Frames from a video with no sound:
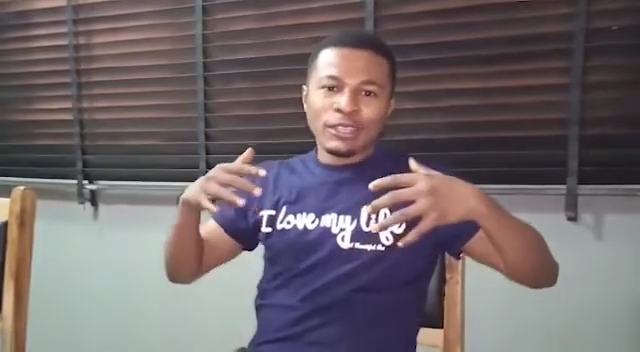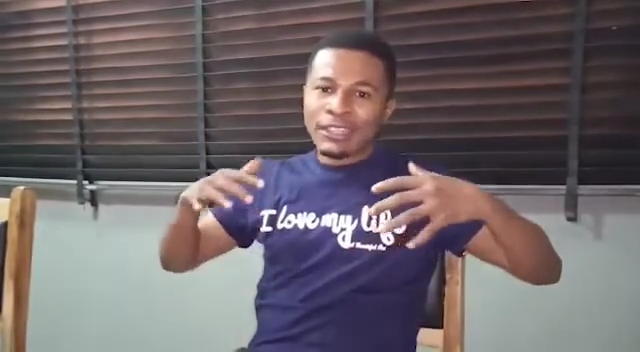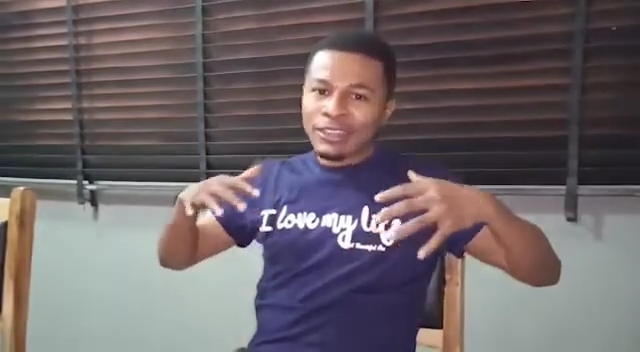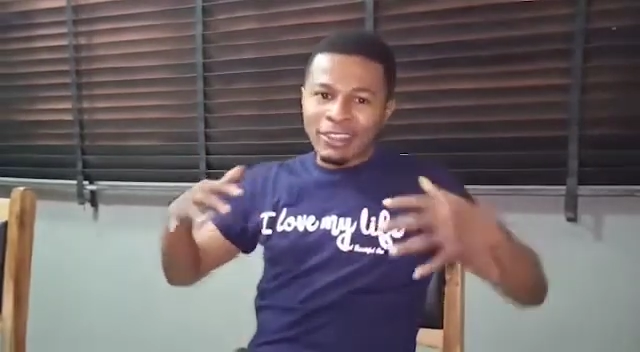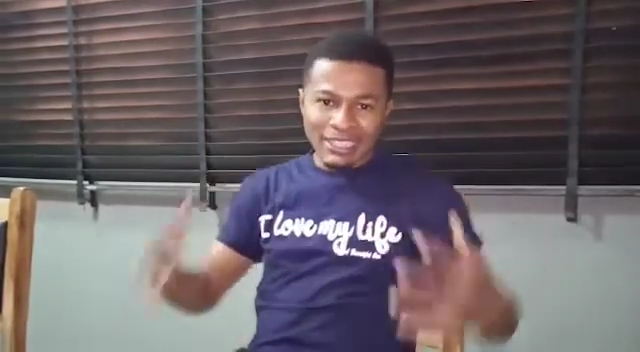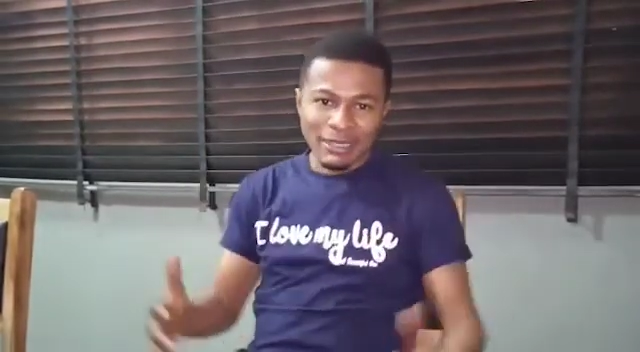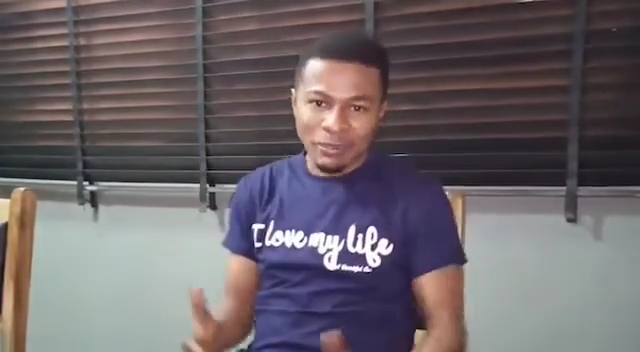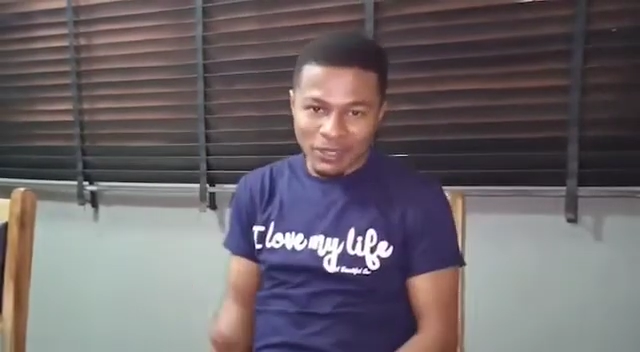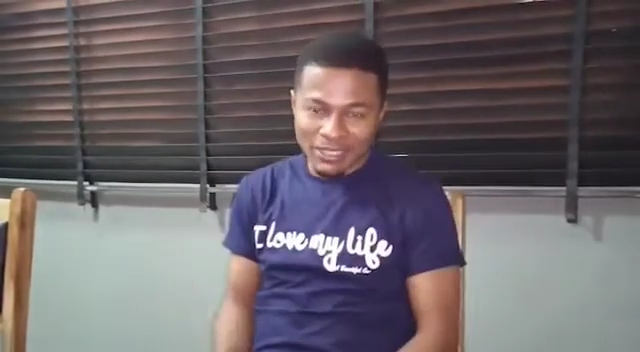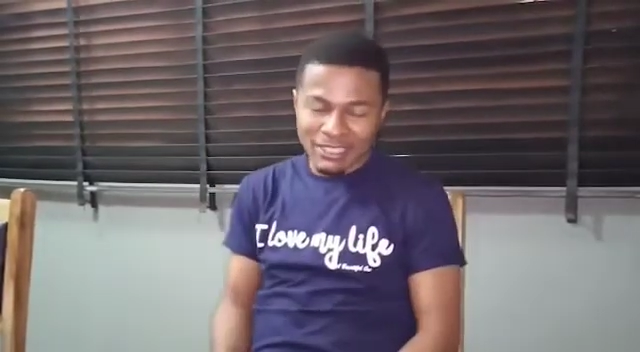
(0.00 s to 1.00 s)
crazy
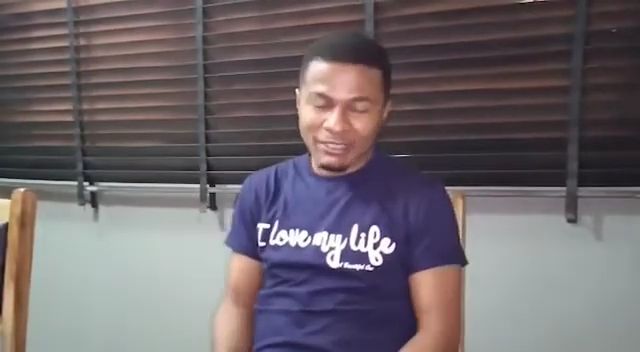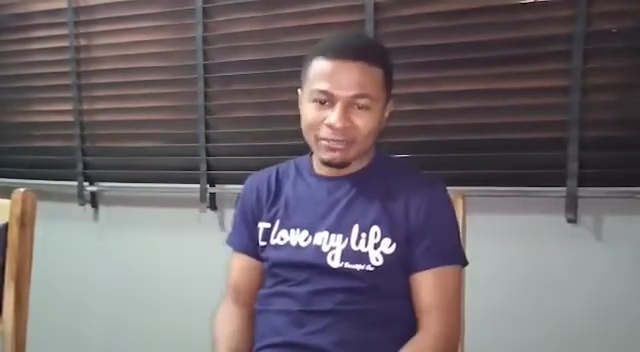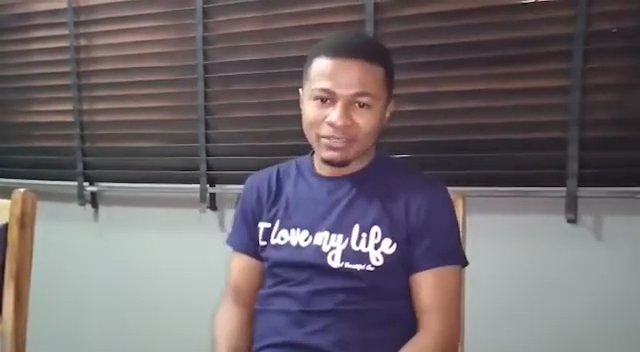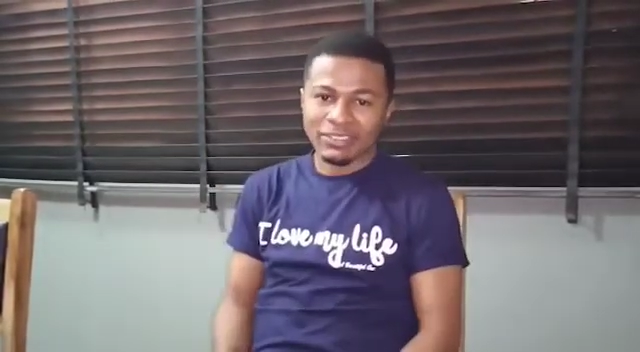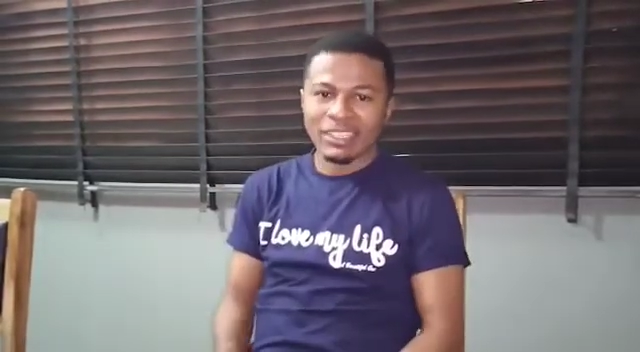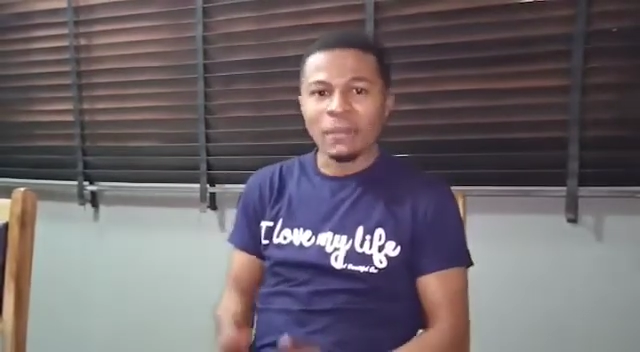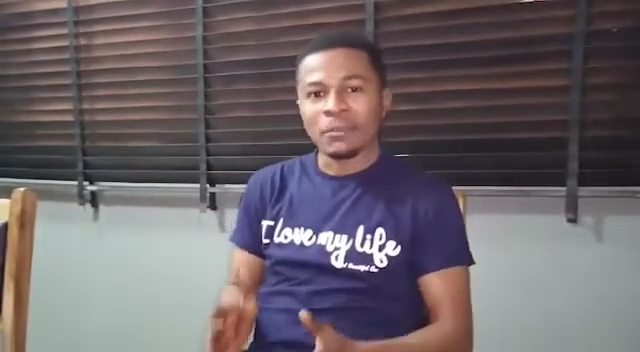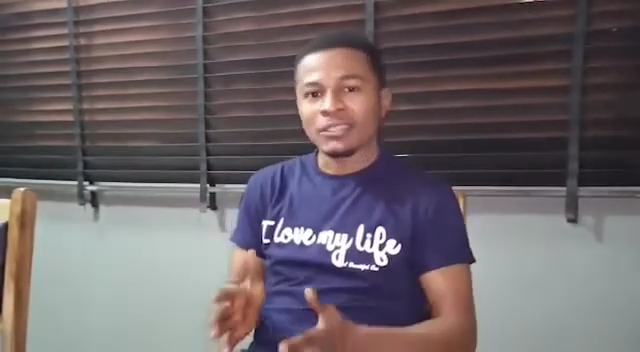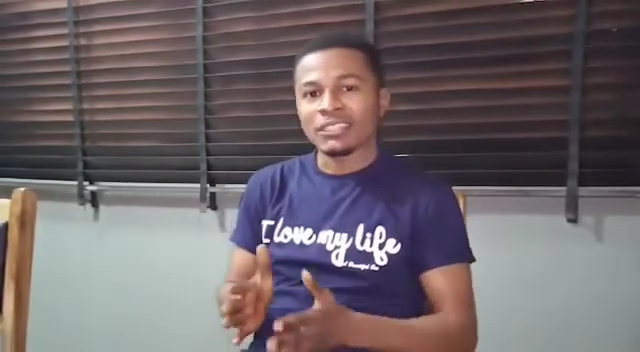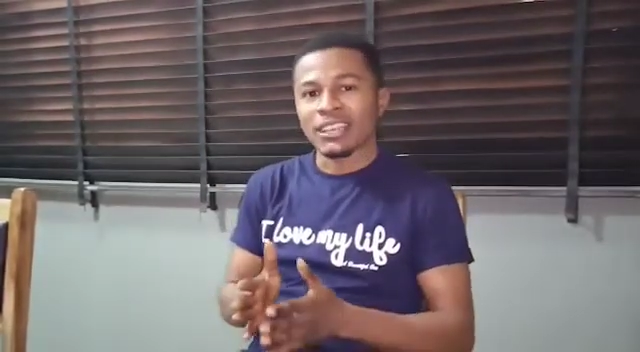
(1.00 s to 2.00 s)
person, that
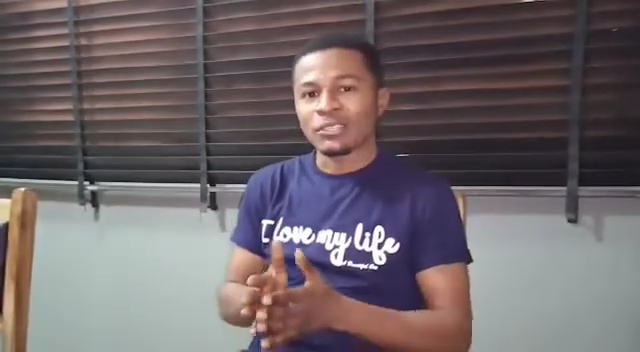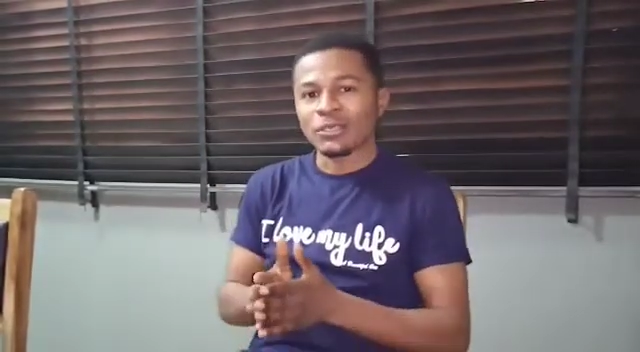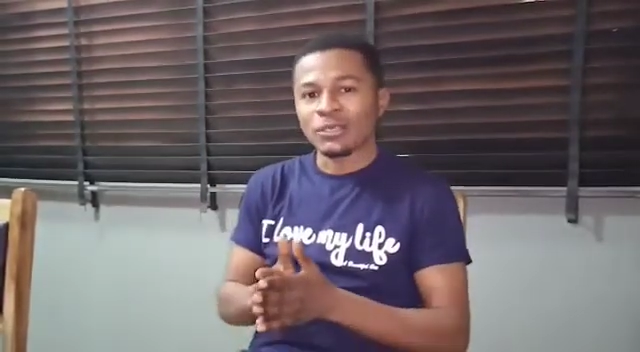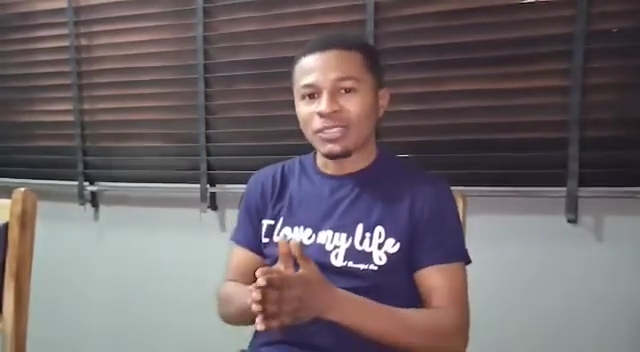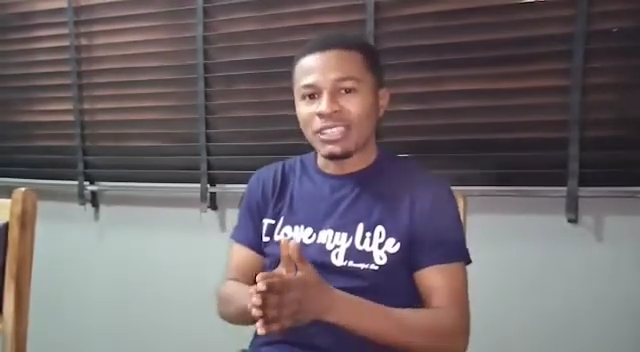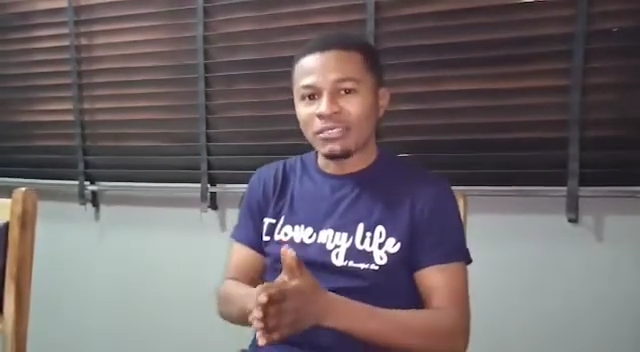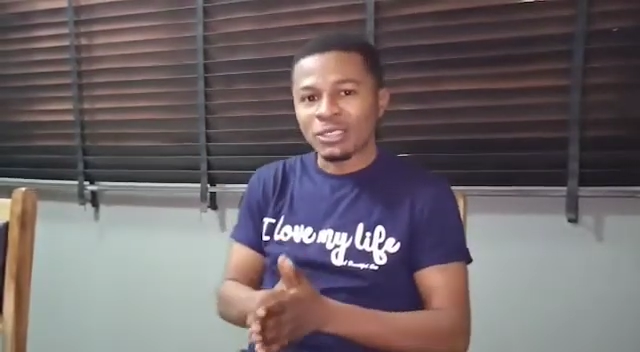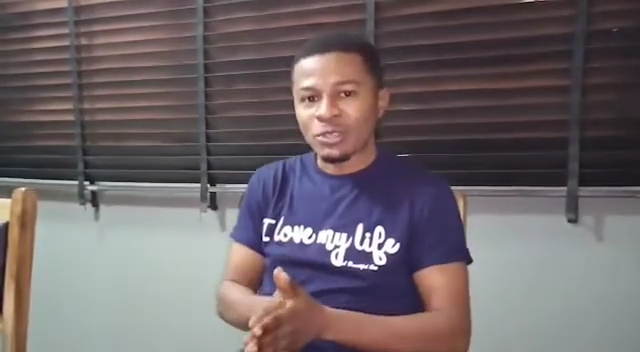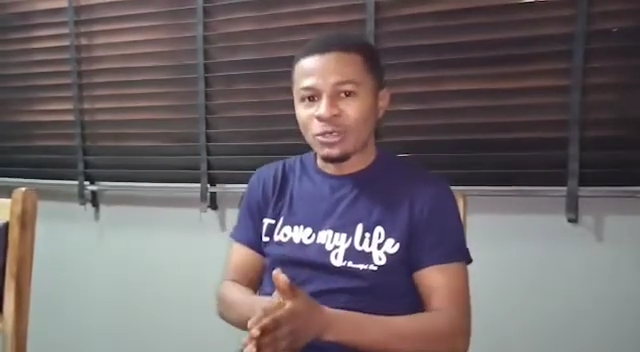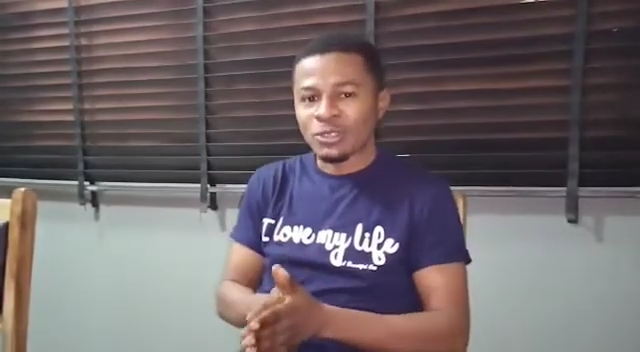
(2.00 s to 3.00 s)
person has got to leave the
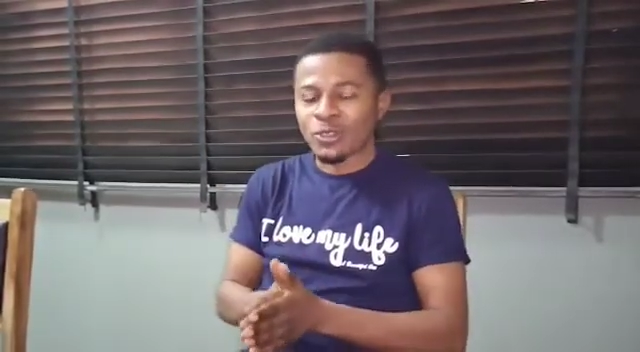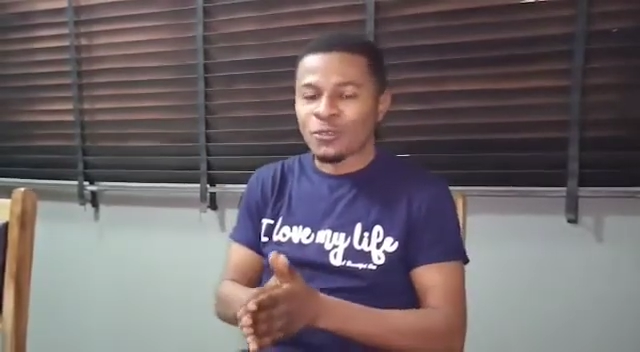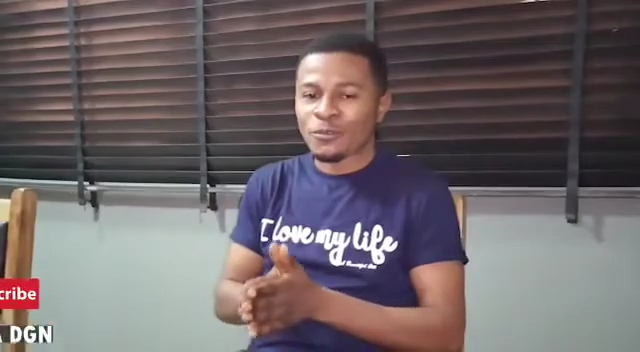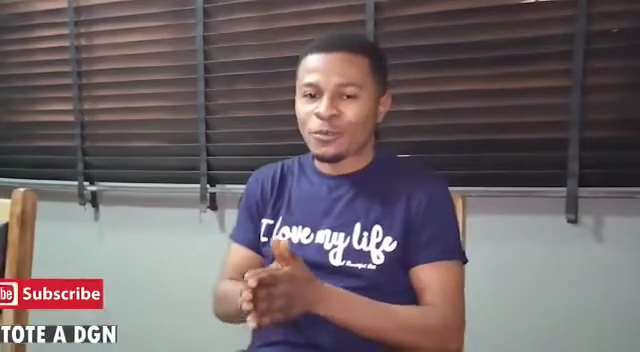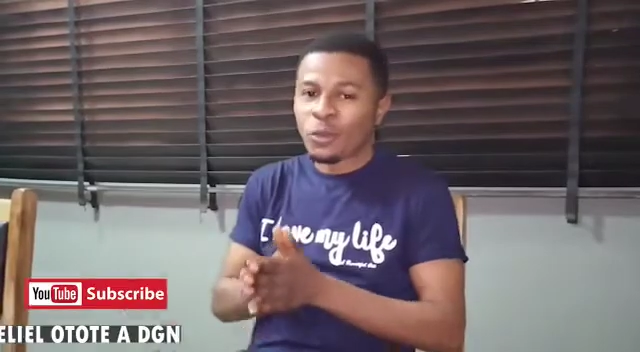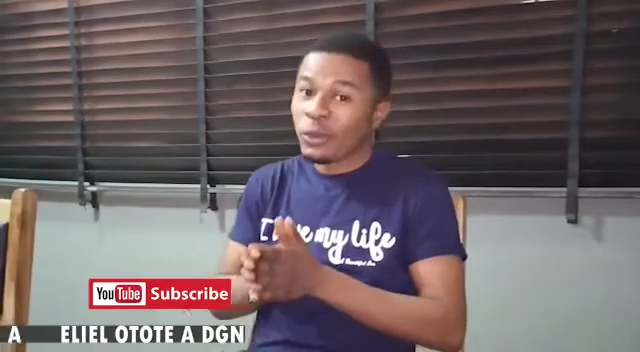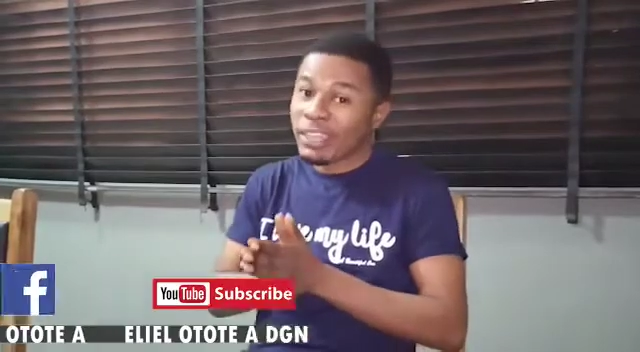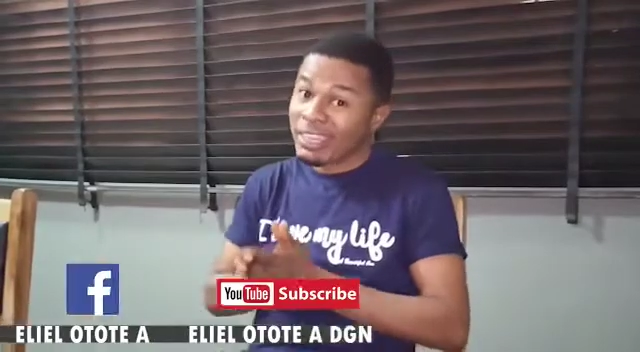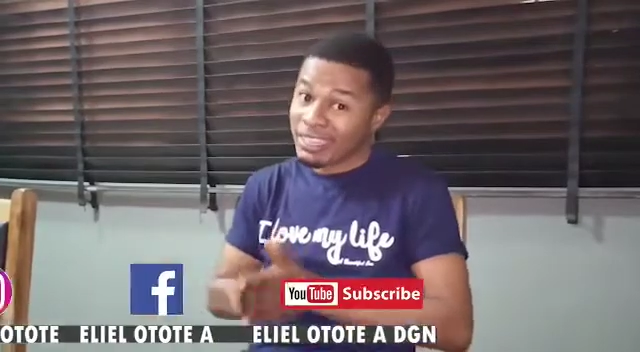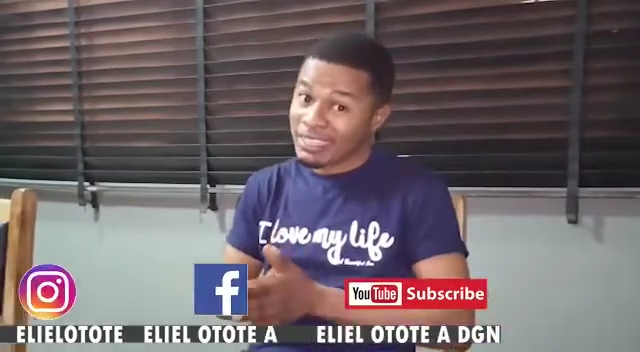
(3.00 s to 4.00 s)
shores of who
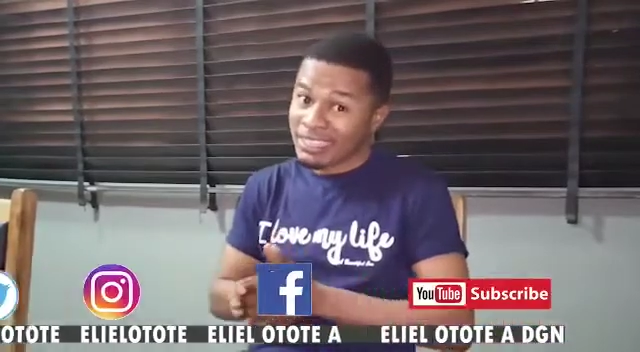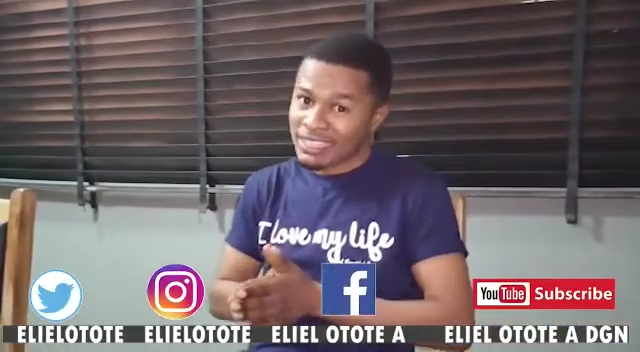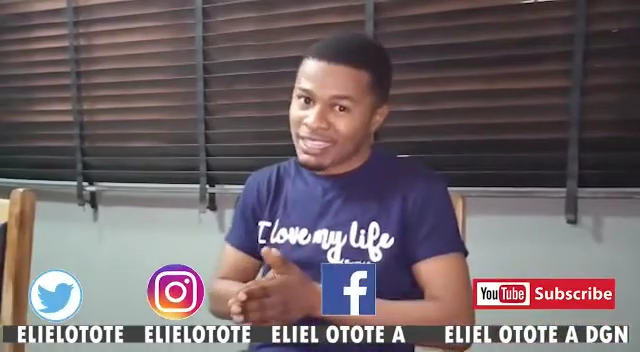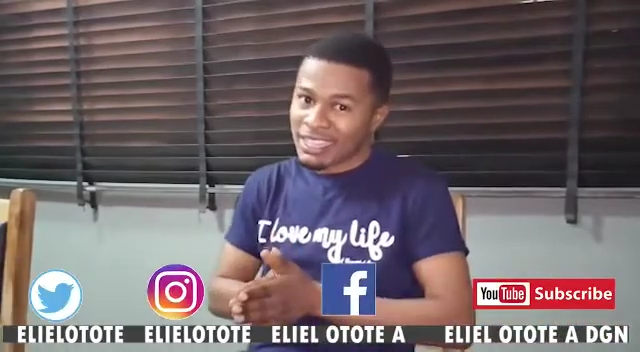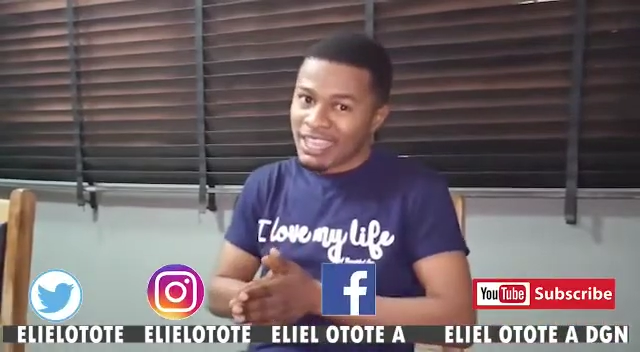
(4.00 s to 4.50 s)
he is